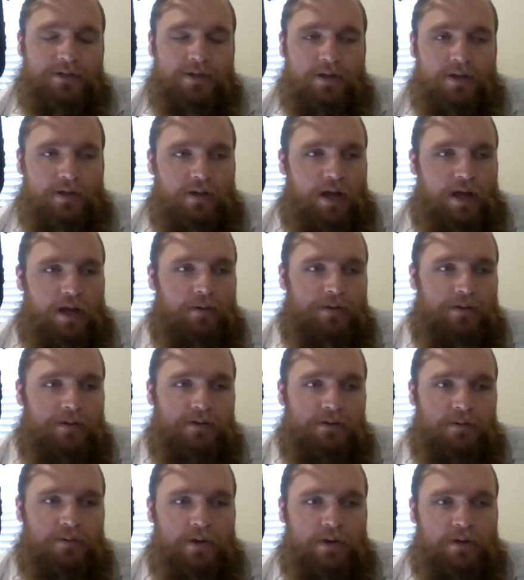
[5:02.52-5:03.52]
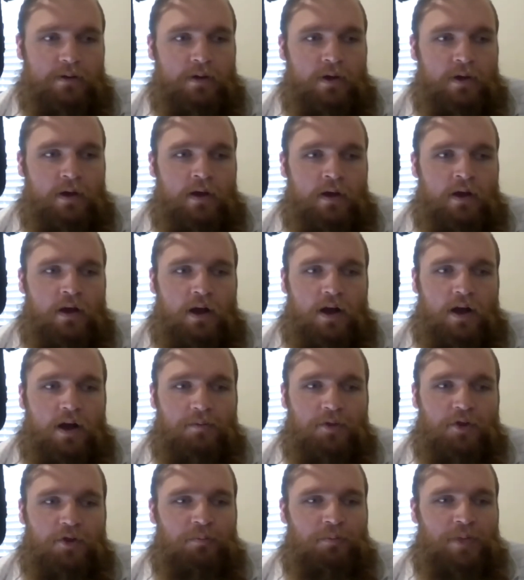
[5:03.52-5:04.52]
and how he's doing,
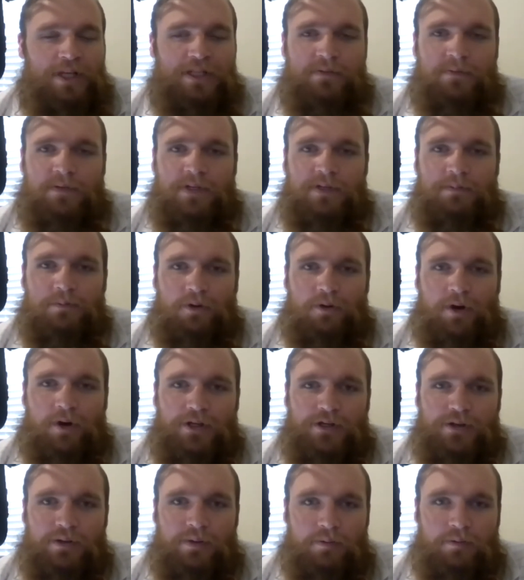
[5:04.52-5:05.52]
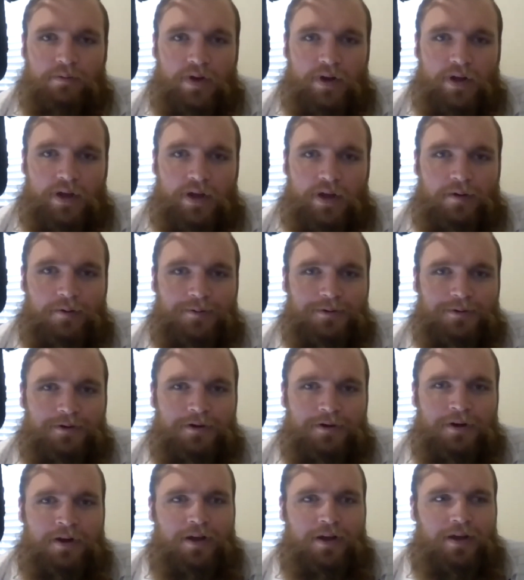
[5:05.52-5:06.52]
little bits of inspiration through videos, or
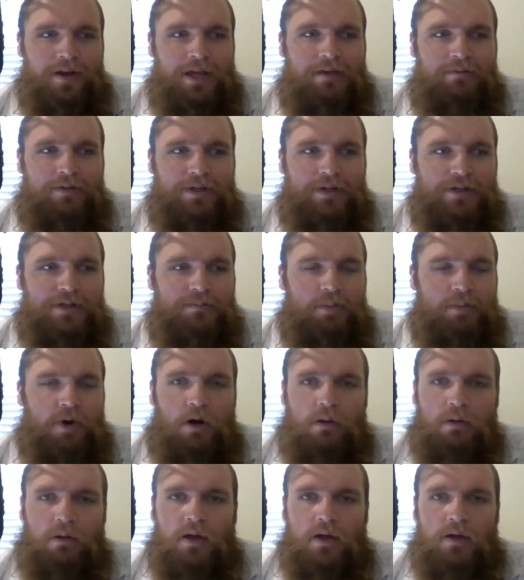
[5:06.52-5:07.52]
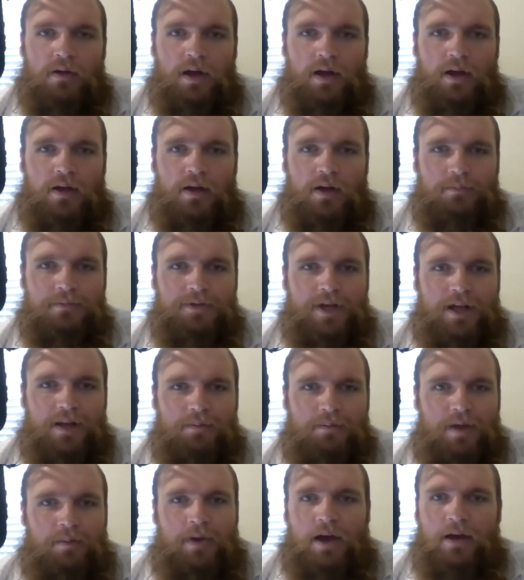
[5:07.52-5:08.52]
even just Paula telling
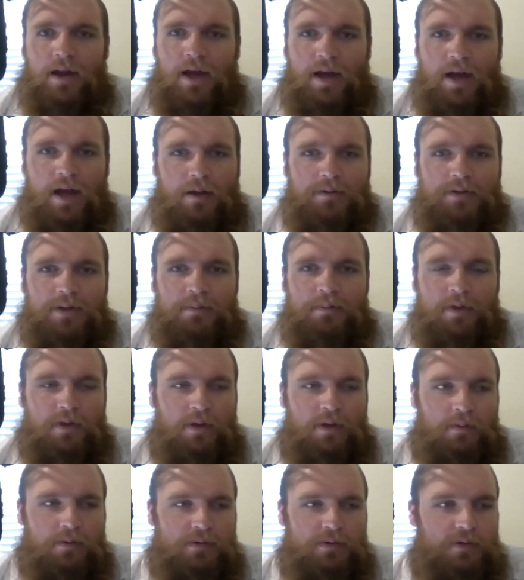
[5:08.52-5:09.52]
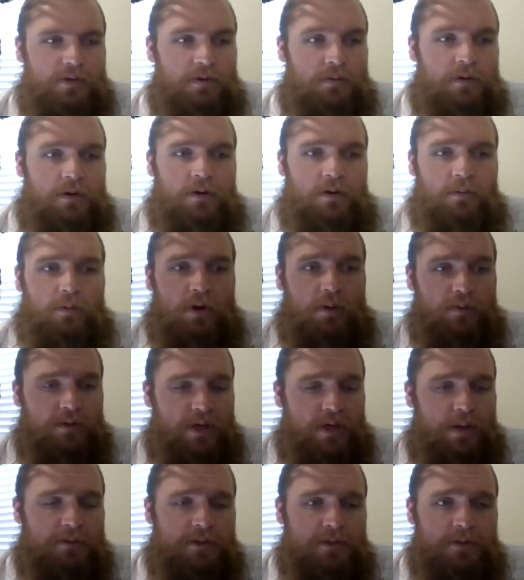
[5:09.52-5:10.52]
me about how Timothy was doing or what he was
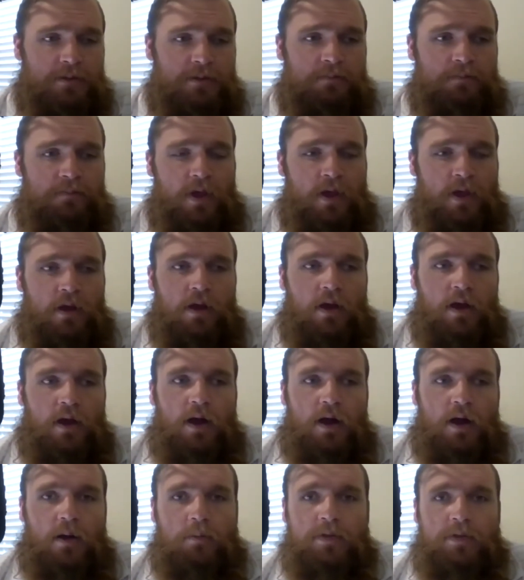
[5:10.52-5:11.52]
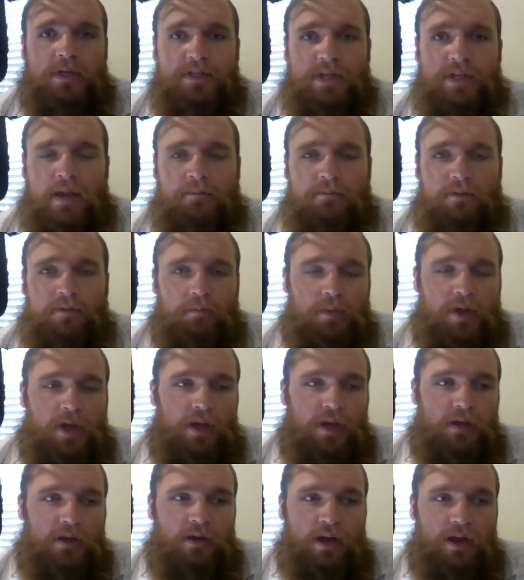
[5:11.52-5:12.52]
up to. And the same for
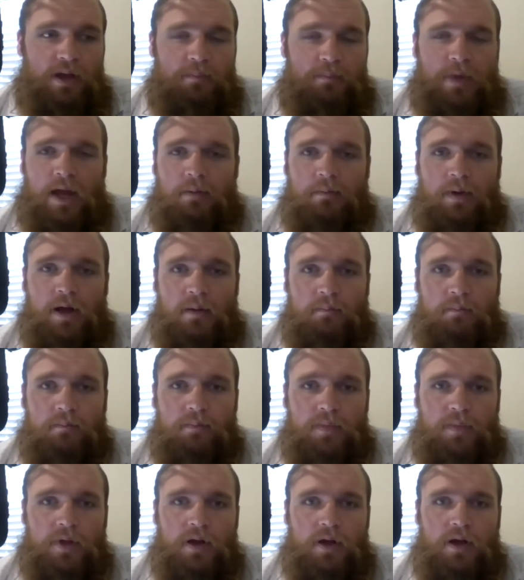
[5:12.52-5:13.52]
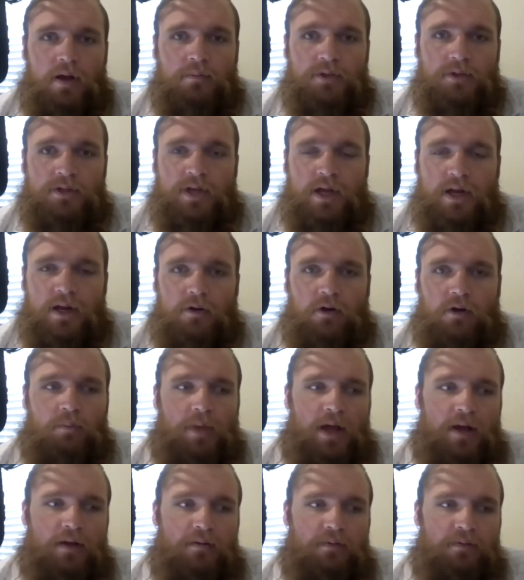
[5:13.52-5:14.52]
me and my mom, just kind of going
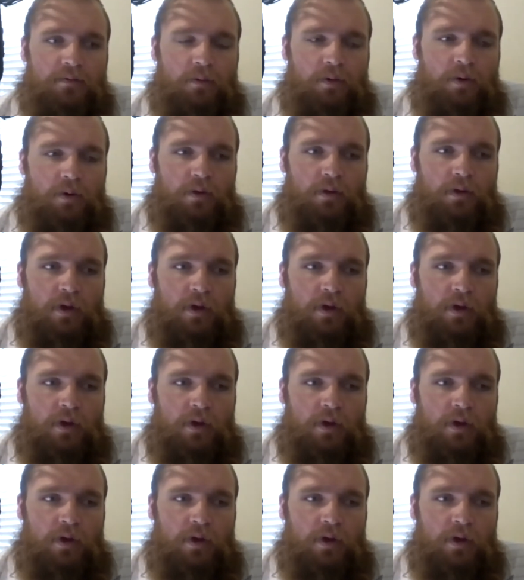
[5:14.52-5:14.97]
back and forth.